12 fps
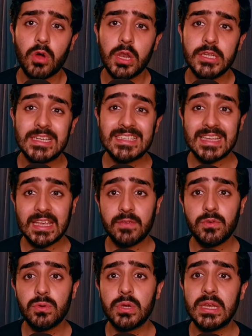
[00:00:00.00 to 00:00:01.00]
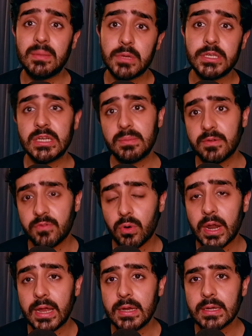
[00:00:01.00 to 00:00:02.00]
of colleges. They give you reading material
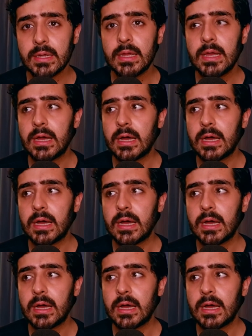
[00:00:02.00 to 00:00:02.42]
beforehand,